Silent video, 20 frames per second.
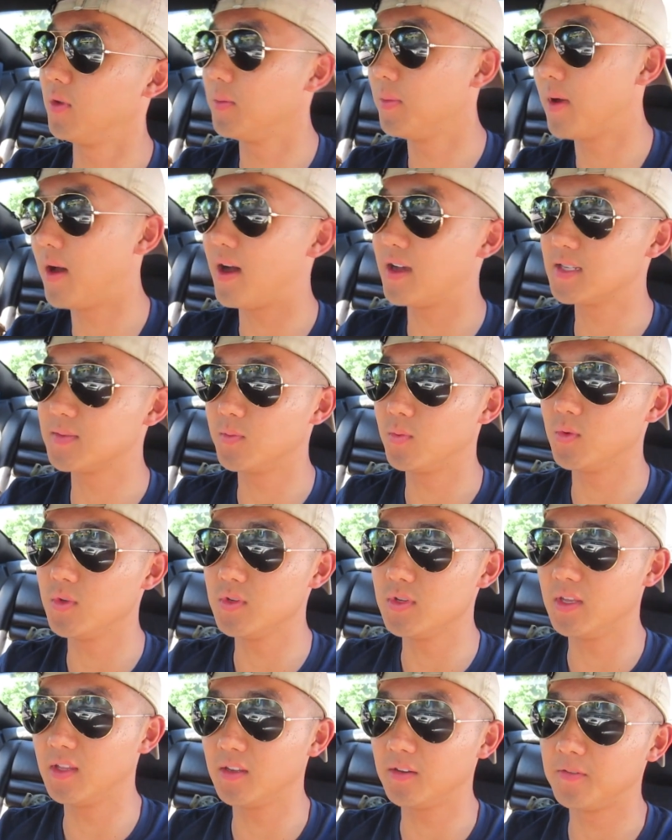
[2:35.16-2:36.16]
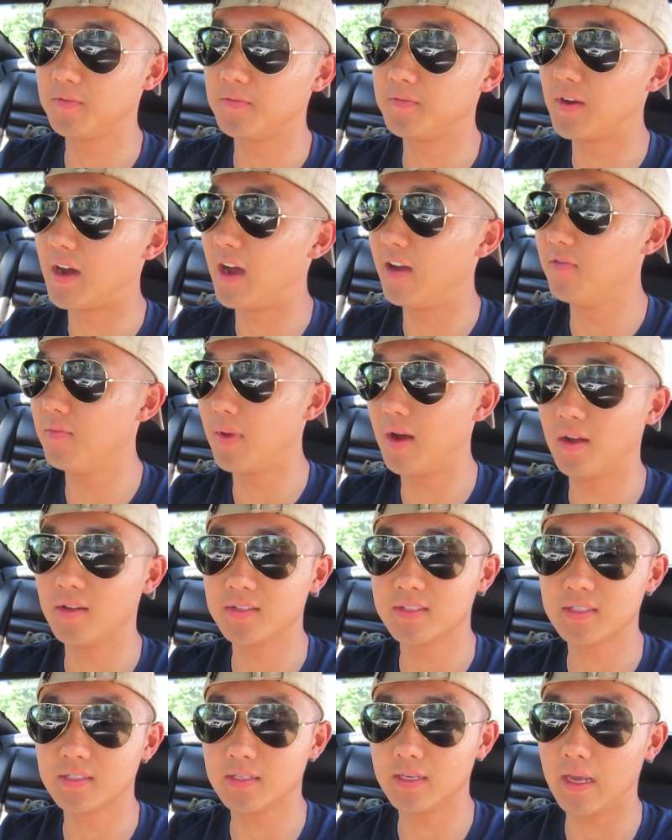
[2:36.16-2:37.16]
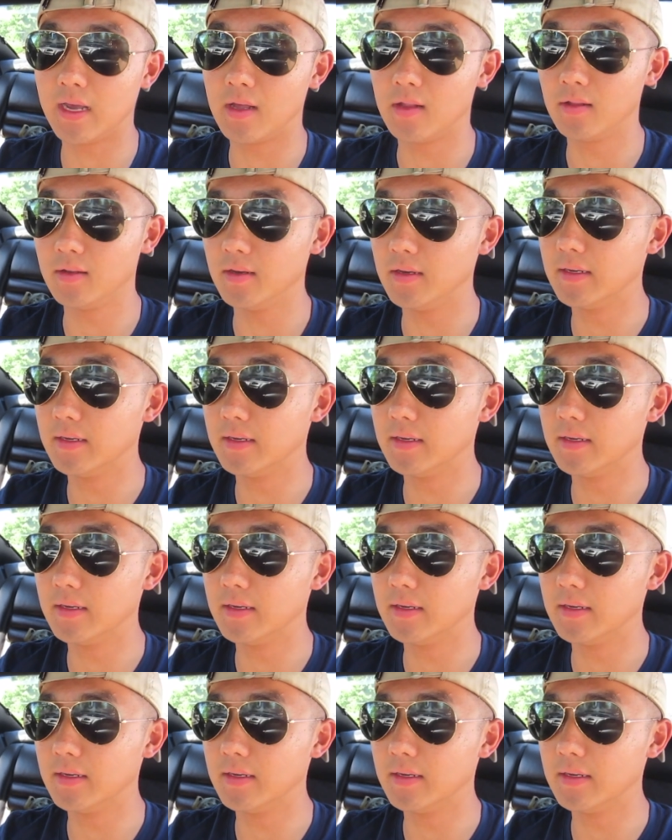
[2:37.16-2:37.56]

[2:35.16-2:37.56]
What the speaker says: possible when you get like 5 miles to the gallon.